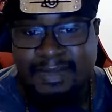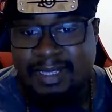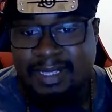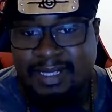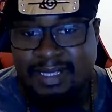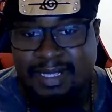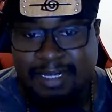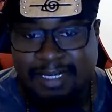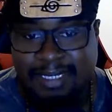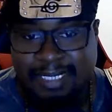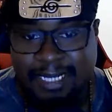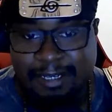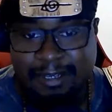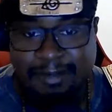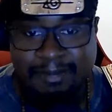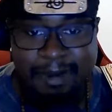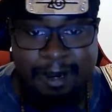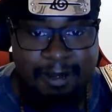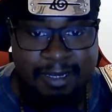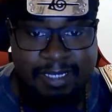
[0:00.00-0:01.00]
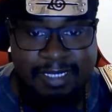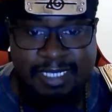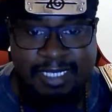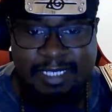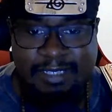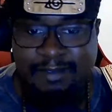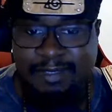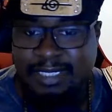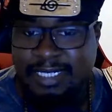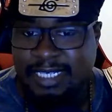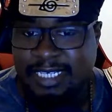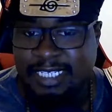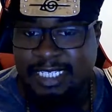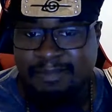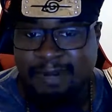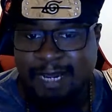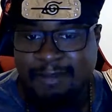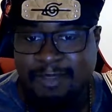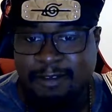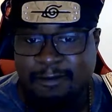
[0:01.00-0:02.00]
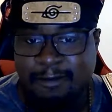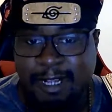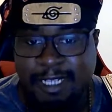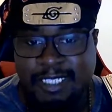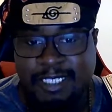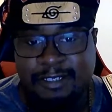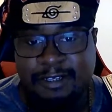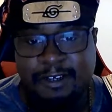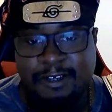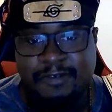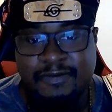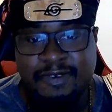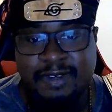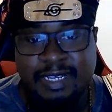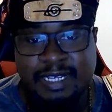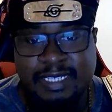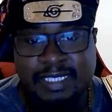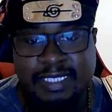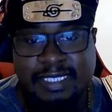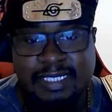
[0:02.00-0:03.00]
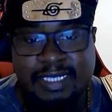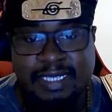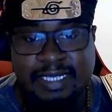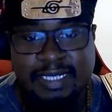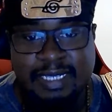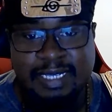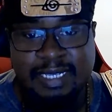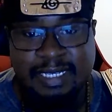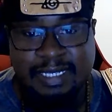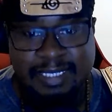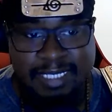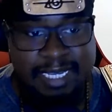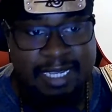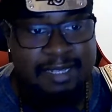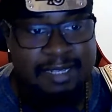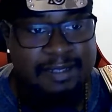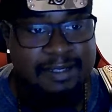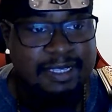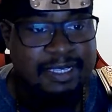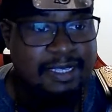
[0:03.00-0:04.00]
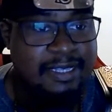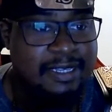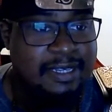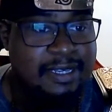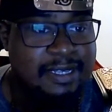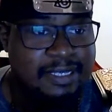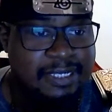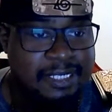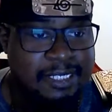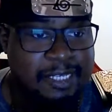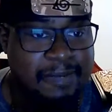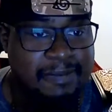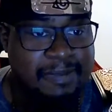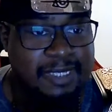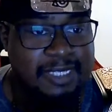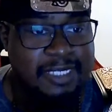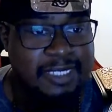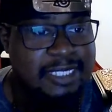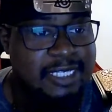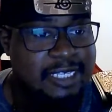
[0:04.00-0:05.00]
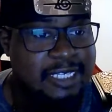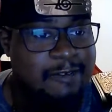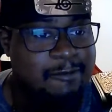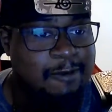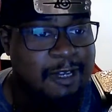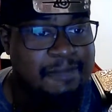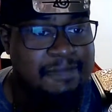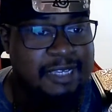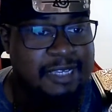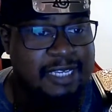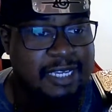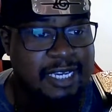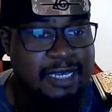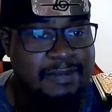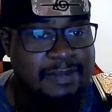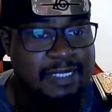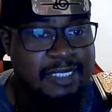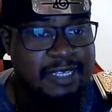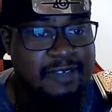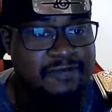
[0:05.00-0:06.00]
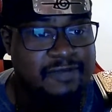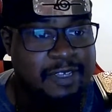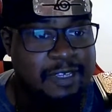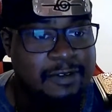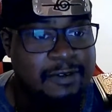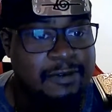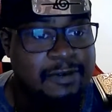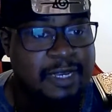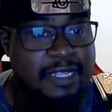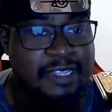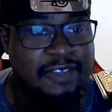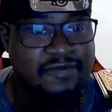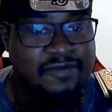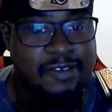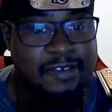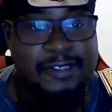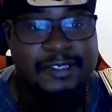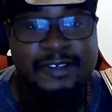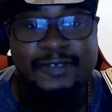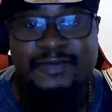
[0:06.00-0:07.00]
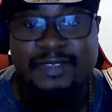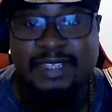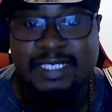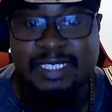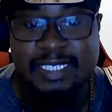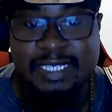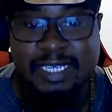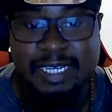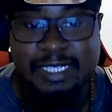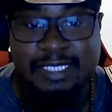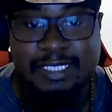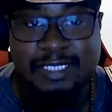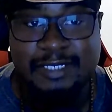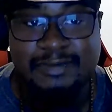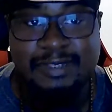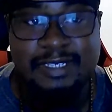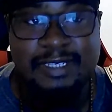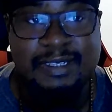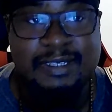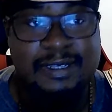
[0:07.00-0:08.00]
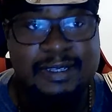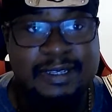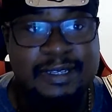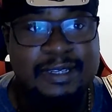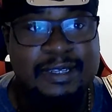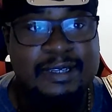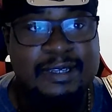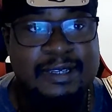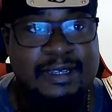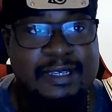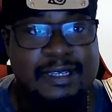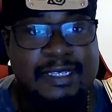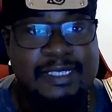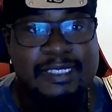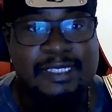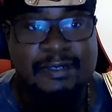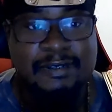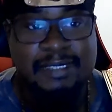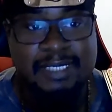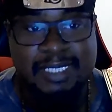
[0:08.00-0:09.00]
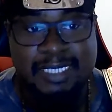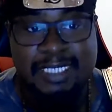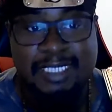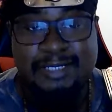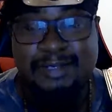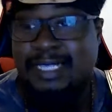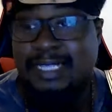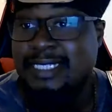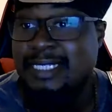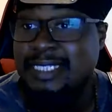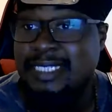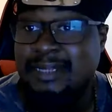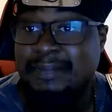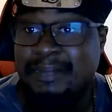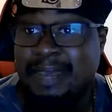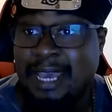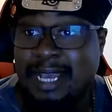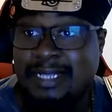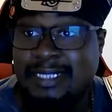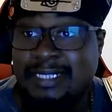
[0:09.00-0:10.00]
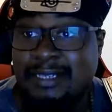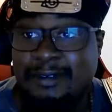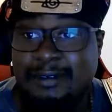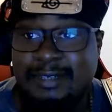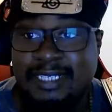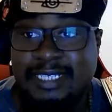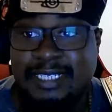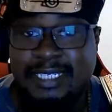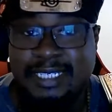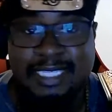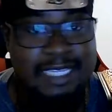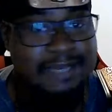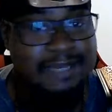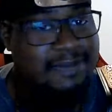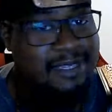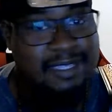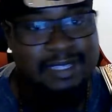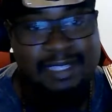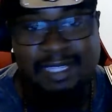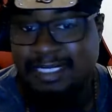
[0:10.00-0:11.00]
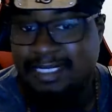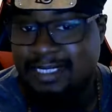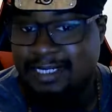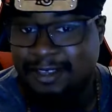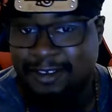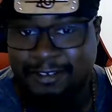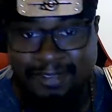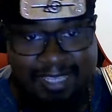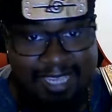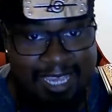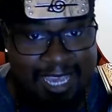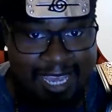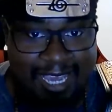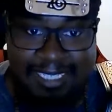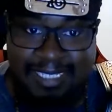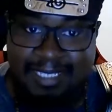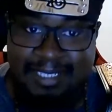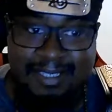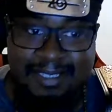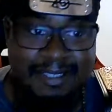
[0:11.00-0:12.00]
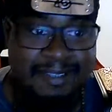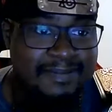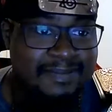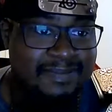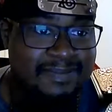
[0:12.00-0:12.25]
Then Tengenmaru continues, he is probably watching over us in intently, determined to see what becomes of you and the future of this country. So scene transition back to Onigashima. Let's go. The action.